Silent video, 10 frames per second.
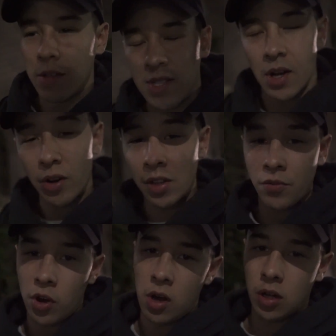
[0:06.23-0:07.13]
Starting the
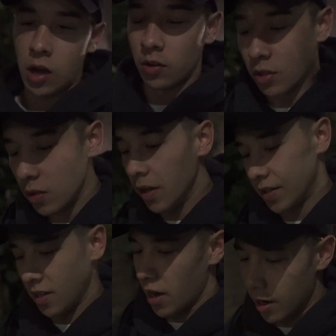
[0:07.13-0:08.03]
vlog a little
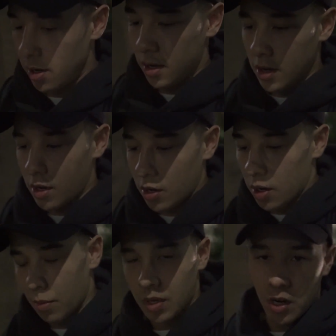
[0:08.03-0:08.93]
late today.
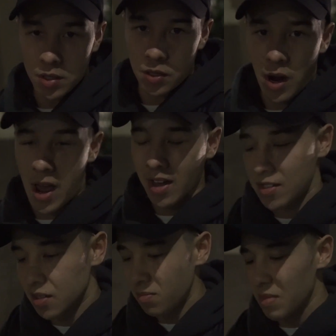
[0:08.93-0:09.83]
Me and Hunter
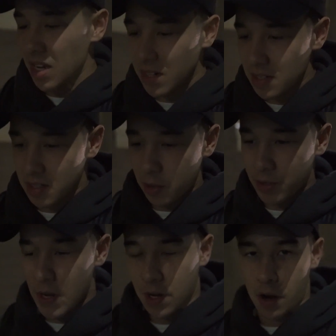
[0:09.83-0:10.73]
had some meetings to go
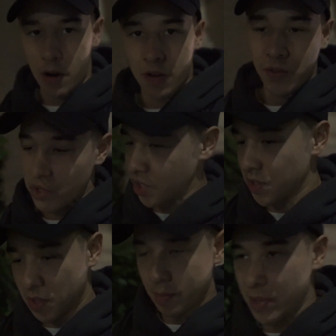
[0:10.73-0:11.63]
take care of,
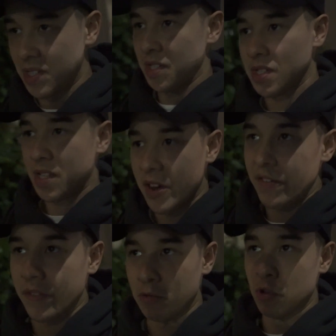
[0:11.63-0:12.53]
just some business
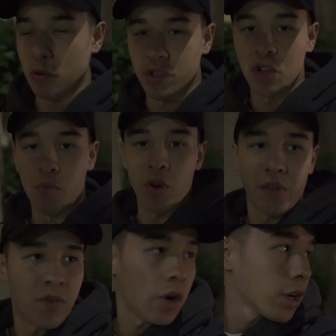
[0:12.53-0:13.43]
stuff, and there was no
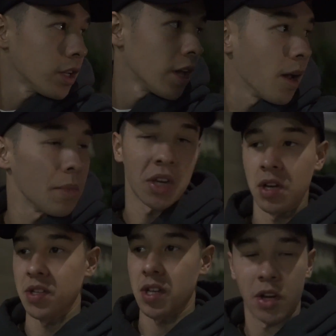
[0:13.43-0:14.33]
point in vlogging that
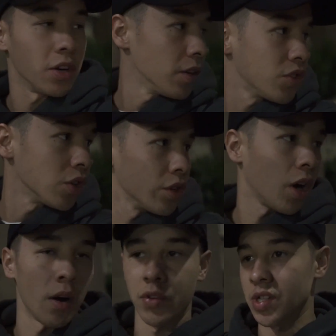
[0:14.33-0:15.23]
because I couldn't have shown the
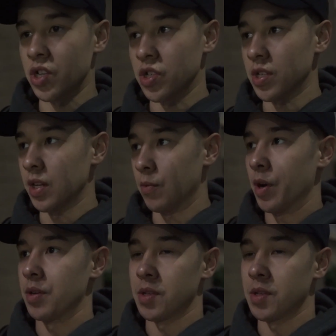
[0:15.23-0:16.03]
conversations anyway.